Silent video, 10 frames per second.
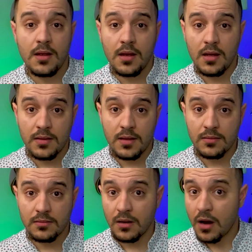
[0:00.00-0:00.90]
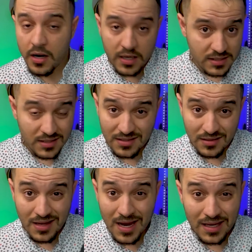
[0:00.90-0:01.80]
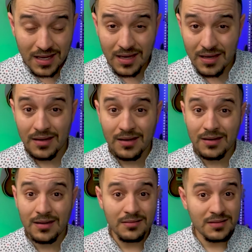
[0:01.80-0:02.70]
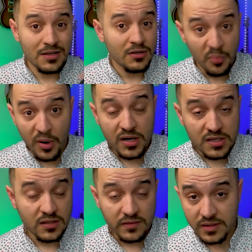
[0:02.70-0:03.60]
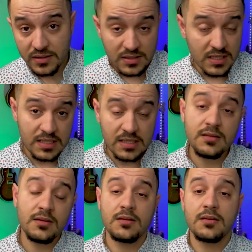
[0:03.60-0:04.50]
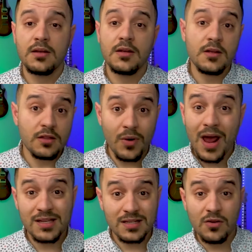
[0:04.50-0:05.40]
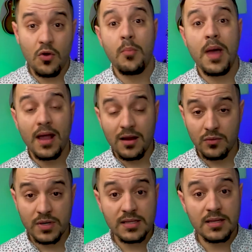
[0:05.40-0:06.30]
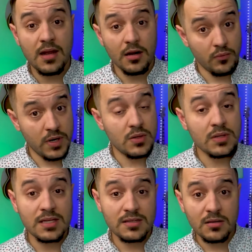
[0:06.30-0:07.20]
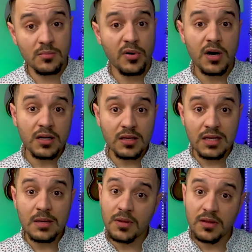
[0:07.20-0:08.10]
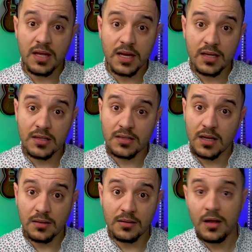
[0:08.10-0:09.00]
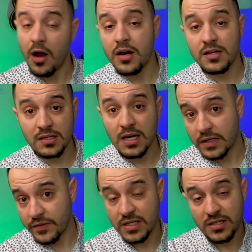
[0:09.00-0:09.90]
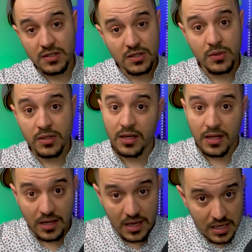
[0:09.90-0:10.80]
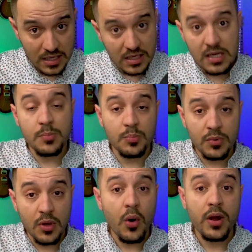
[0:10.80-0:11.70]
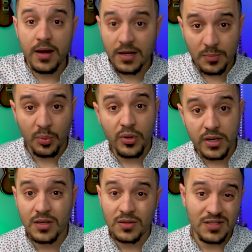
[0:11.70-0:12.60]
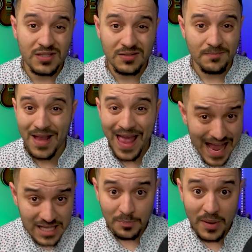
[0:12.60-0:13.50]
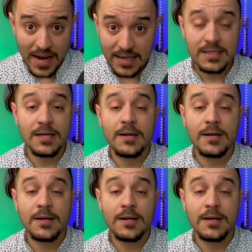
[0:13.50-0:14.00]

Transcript: and then the audience doesn't like it, certain parts of the season, and the writers can go back and reset and redo that certain part and keep the things that the audience liked for season 2, and then they keep going and exploring those aspects,